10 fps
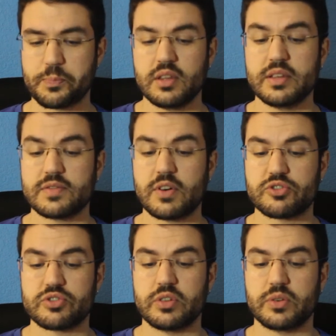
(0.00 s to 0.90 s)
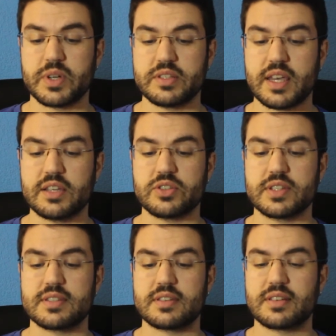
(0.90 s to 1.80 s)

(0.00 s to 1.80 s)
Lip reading: This functional orientation is